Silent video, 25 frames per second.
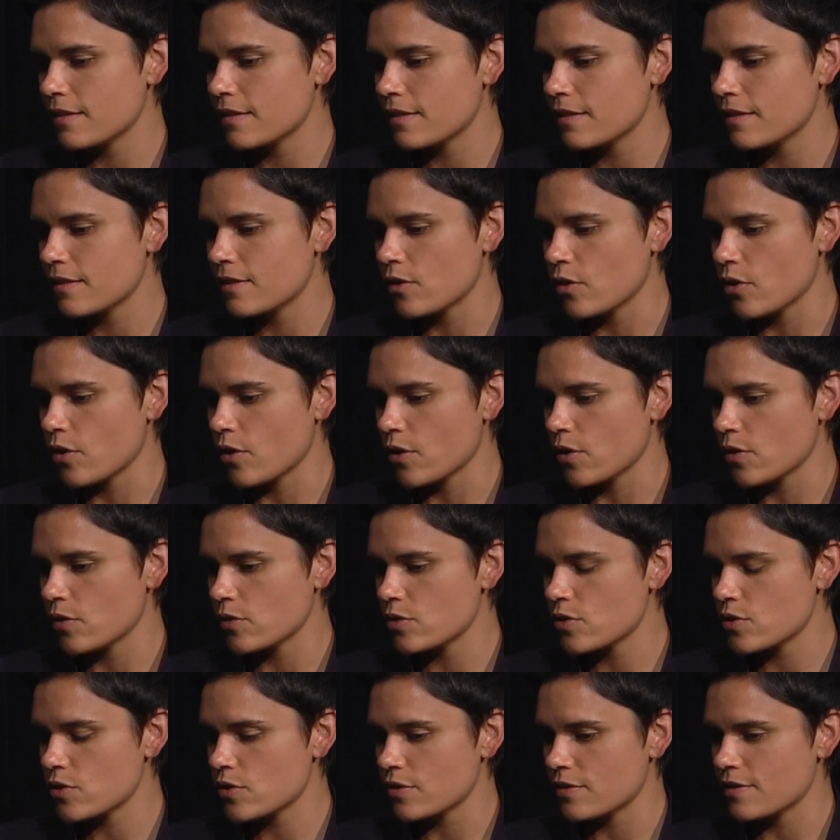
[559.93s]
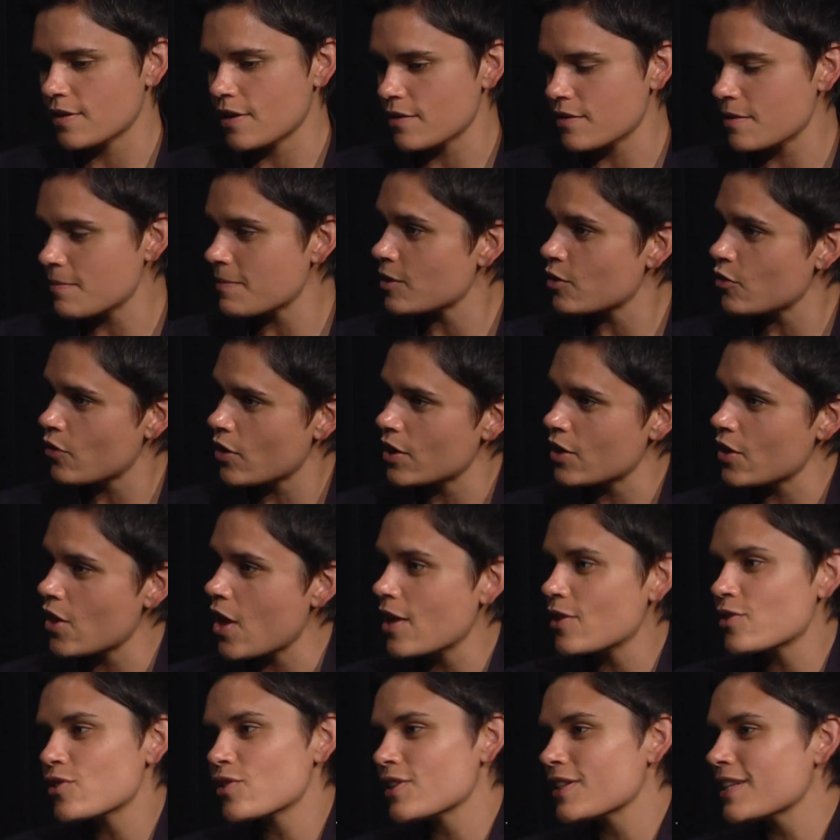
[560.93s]
the urge to tell something
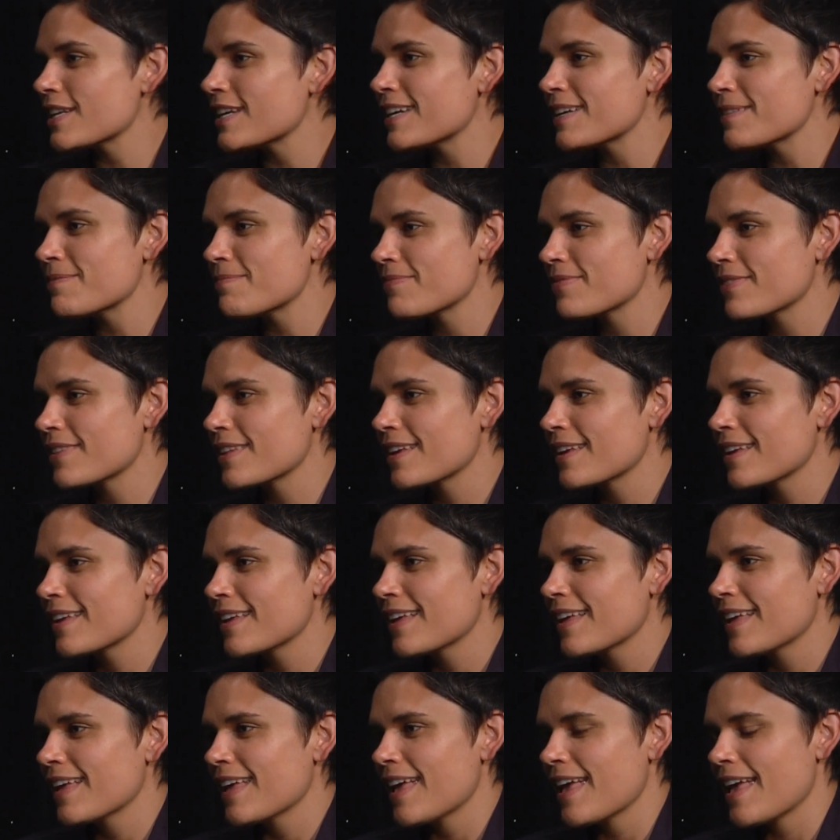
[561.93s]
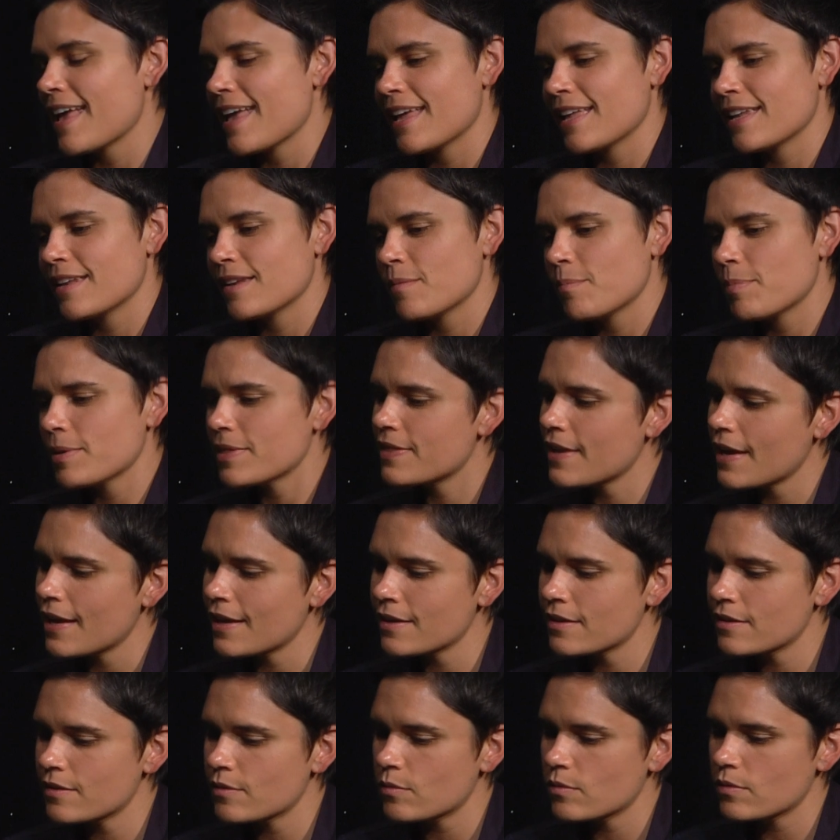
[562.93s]
chronologically. But
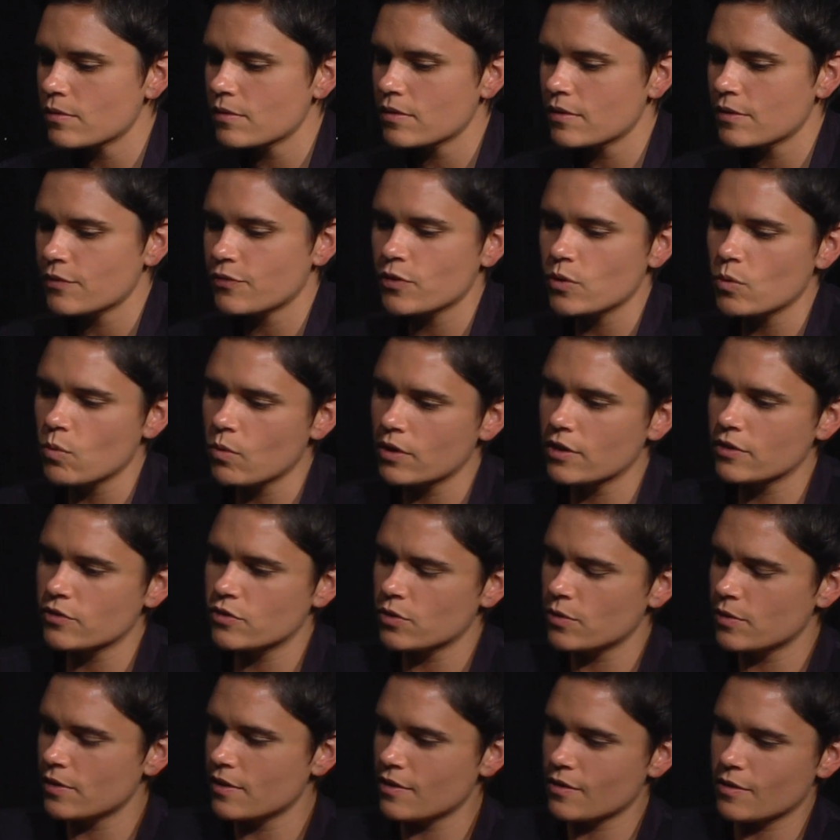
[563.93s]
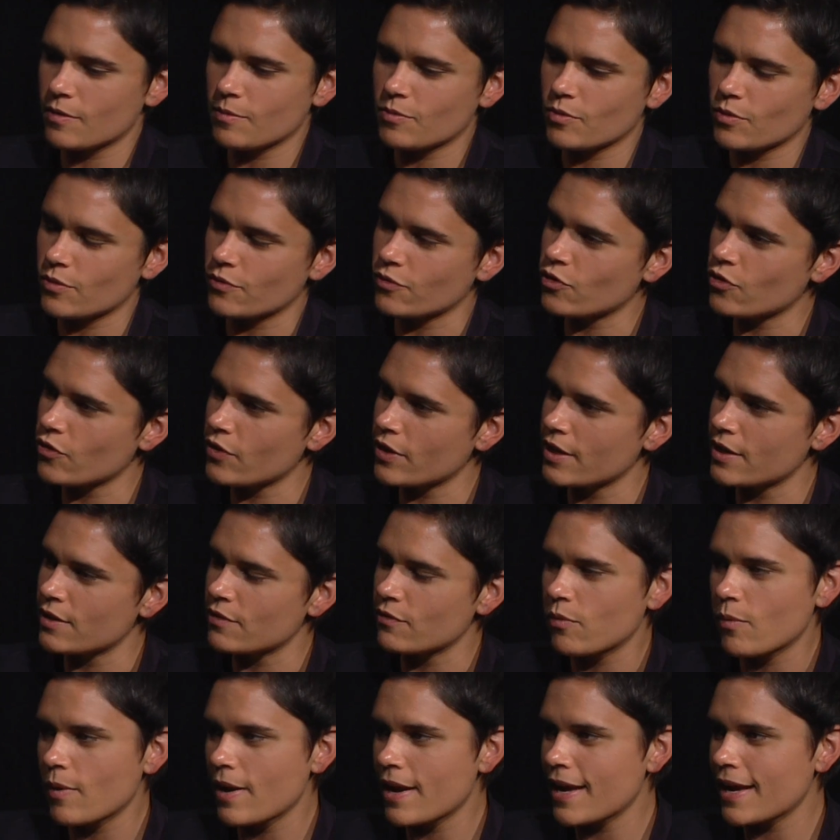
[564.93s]
then if you want to do it in some sort of
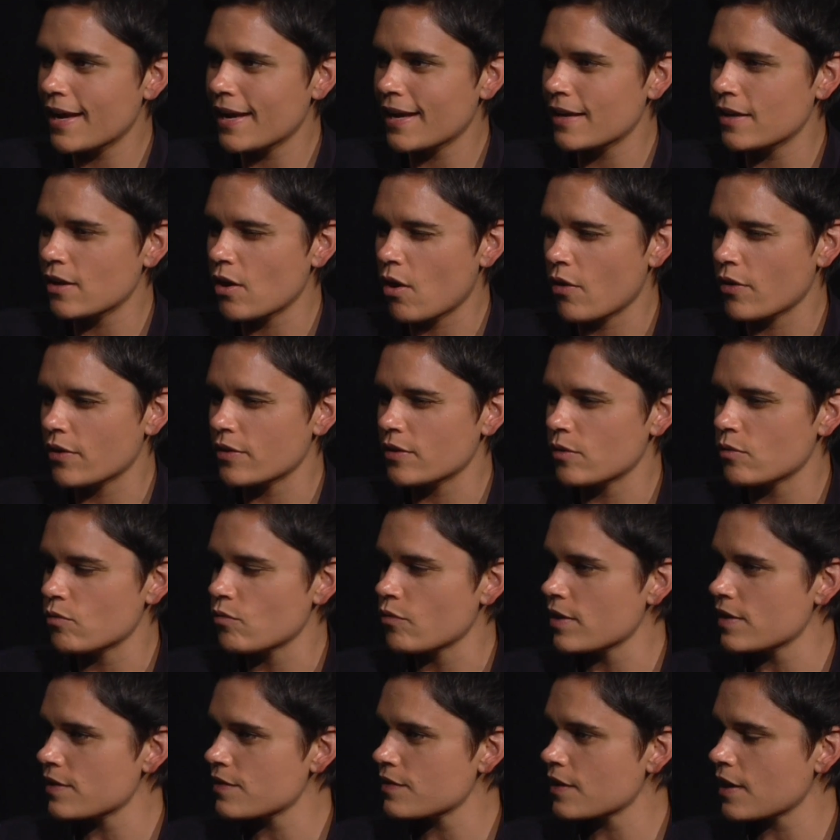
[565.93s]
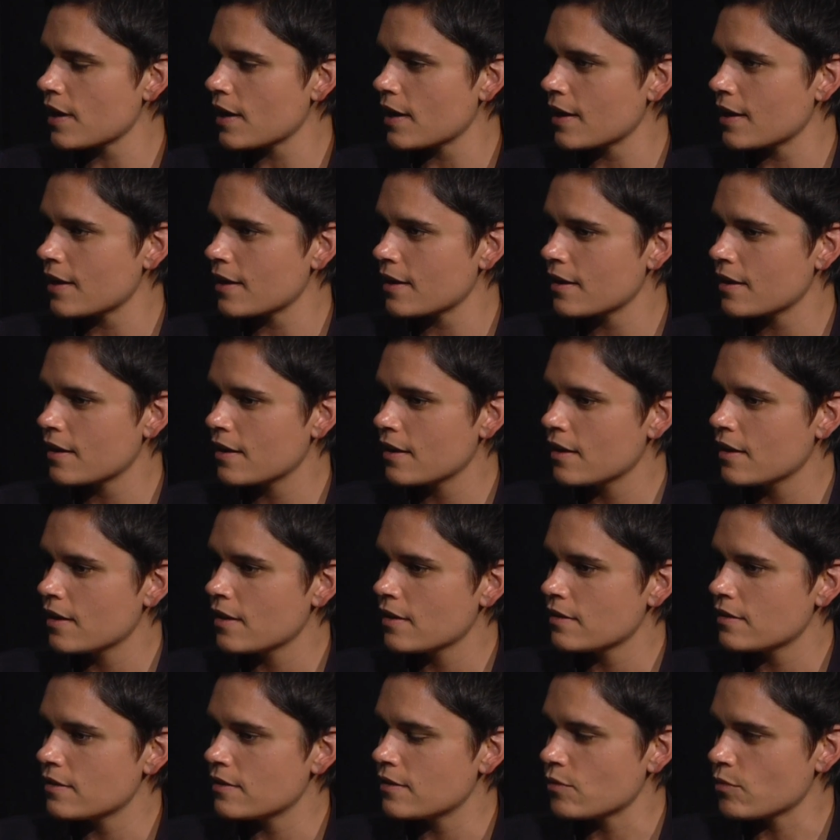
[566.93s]
creative way, are you risking
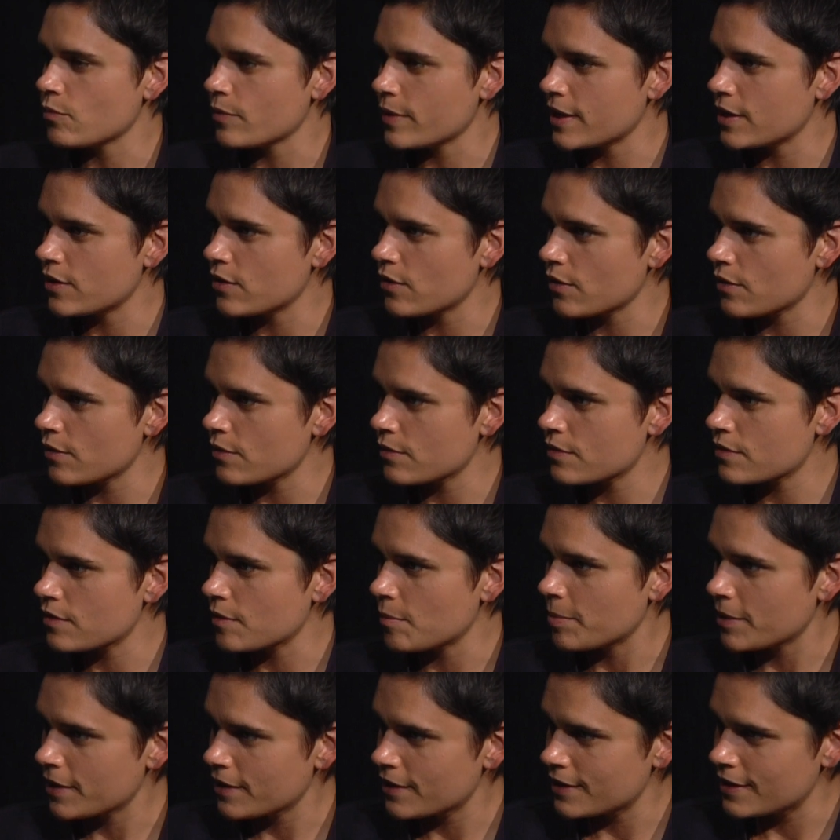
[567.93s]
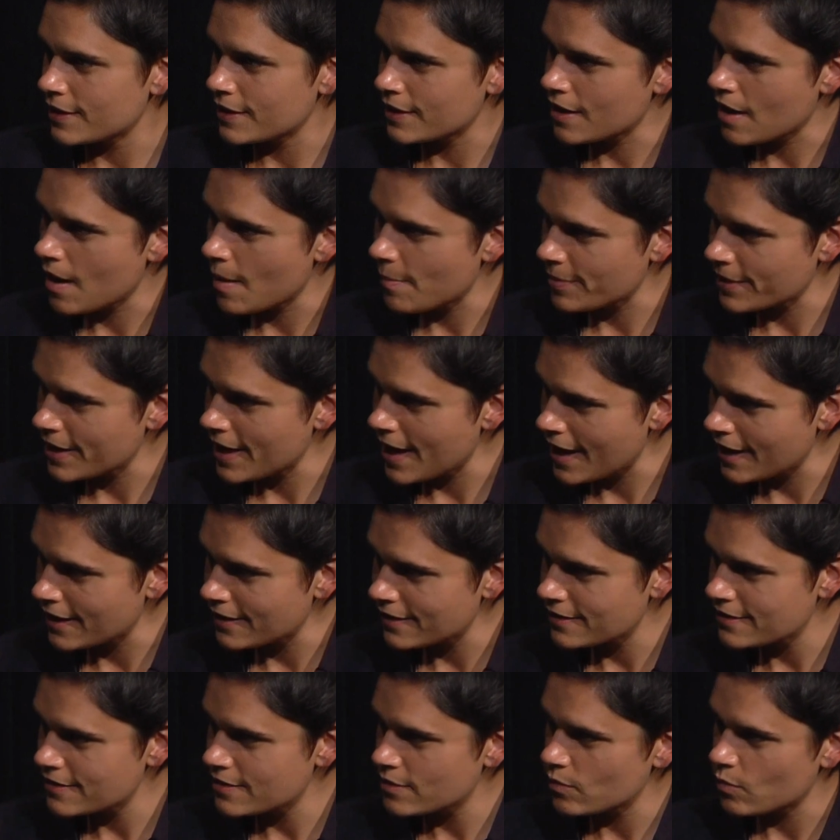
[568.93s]
the reader's ability to
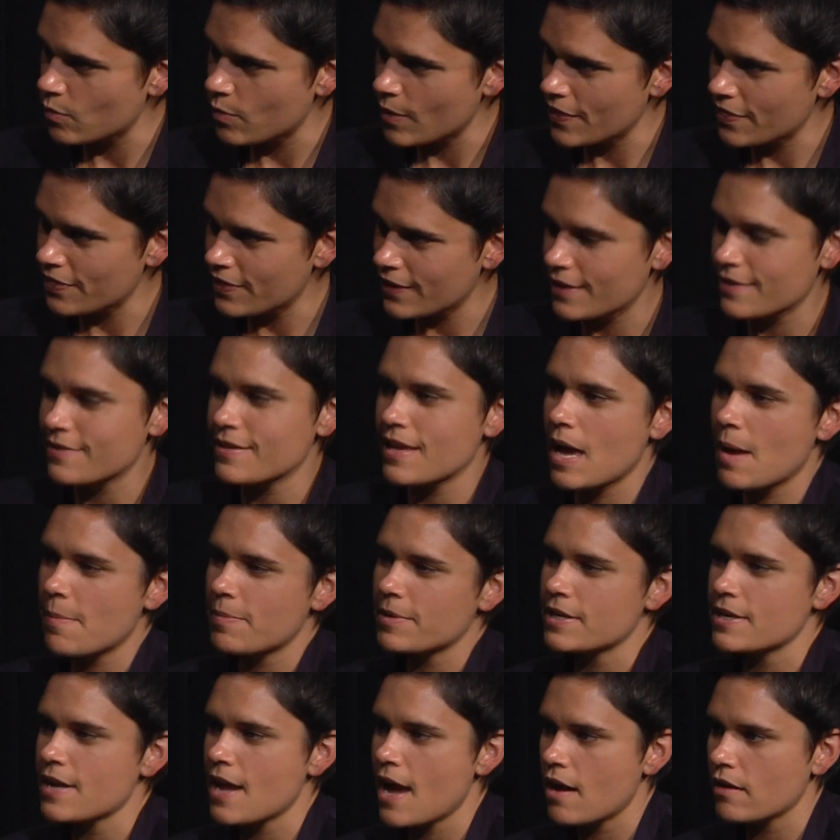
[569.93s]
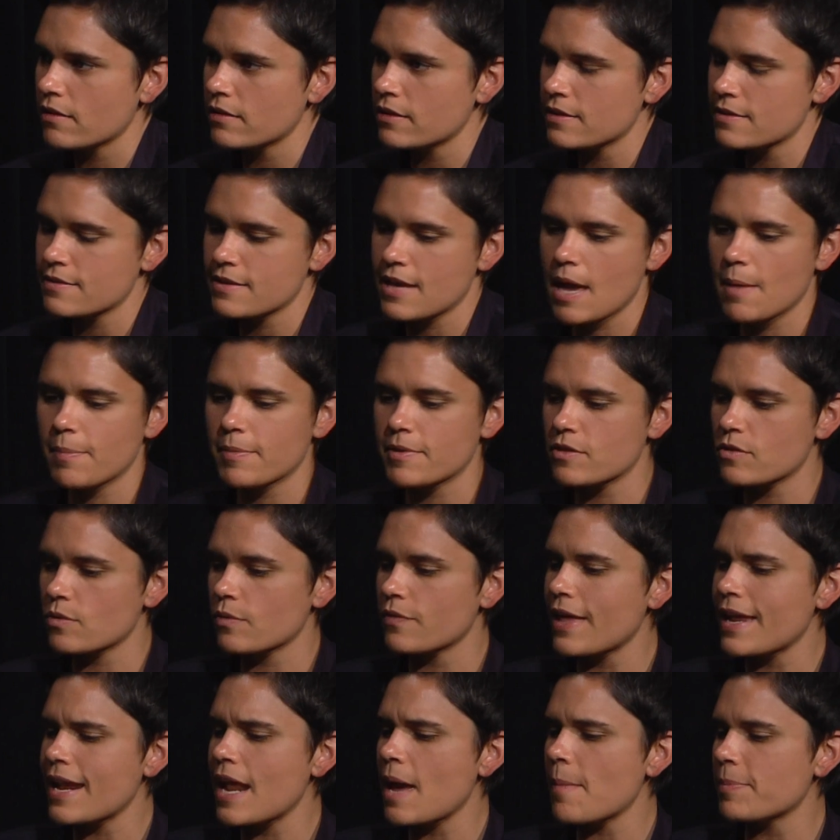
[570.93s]
comprehend when things happen and how things happen? So
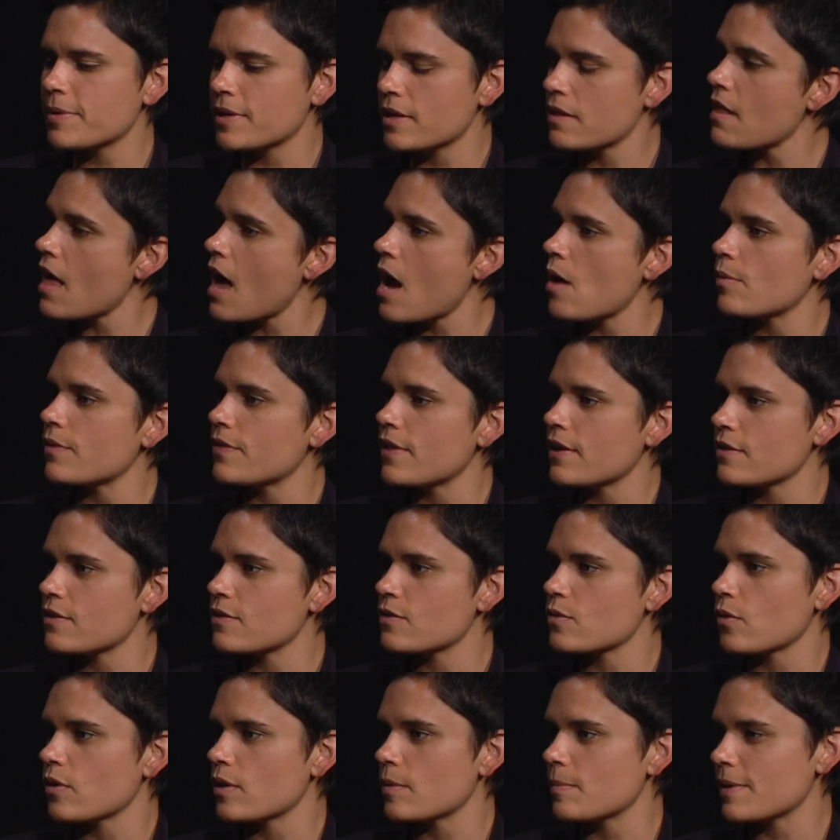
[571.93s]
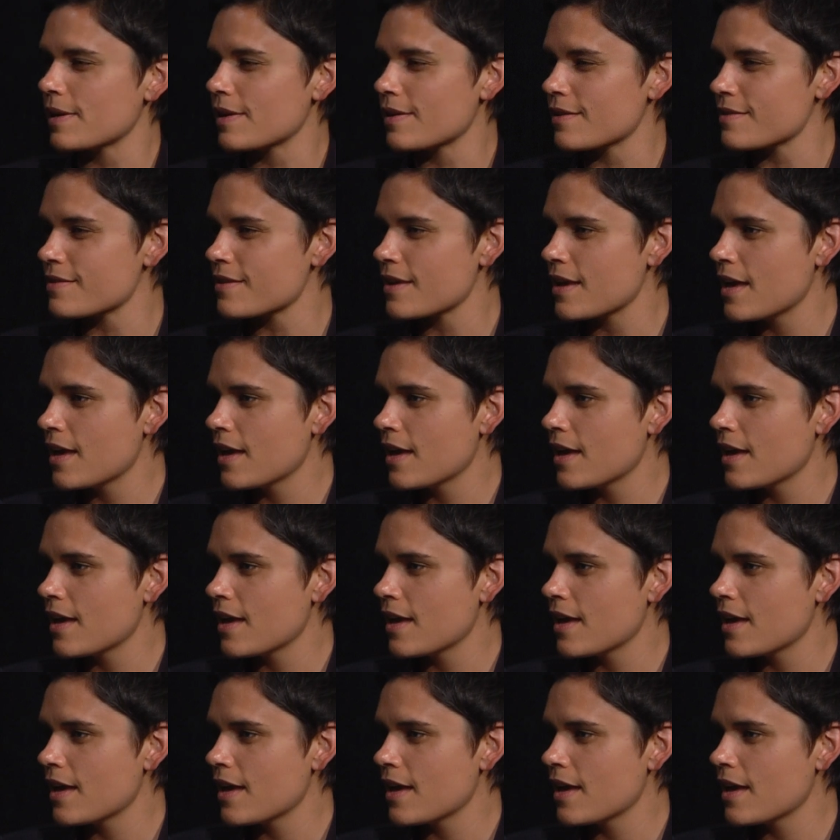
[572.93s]
that happened a lot with that story, because